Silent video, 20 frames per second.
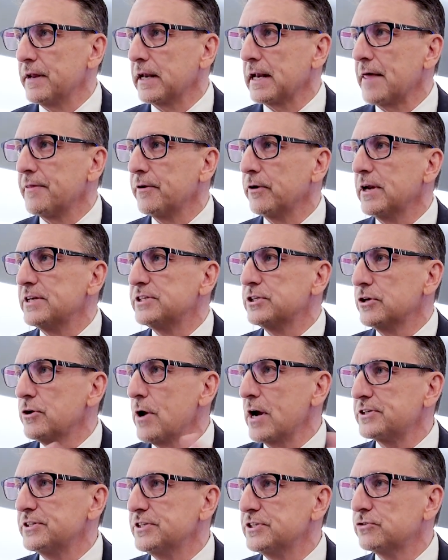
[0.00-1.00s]
leather until you
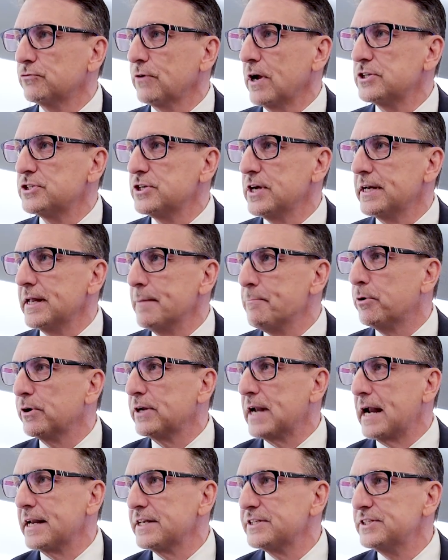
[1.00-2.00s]
actually stretch it and put
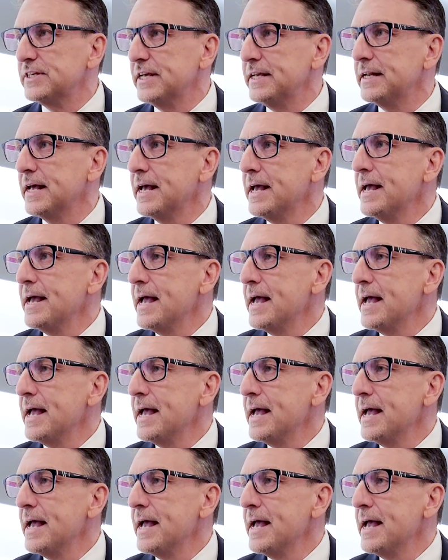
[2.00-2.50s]
it on a seat.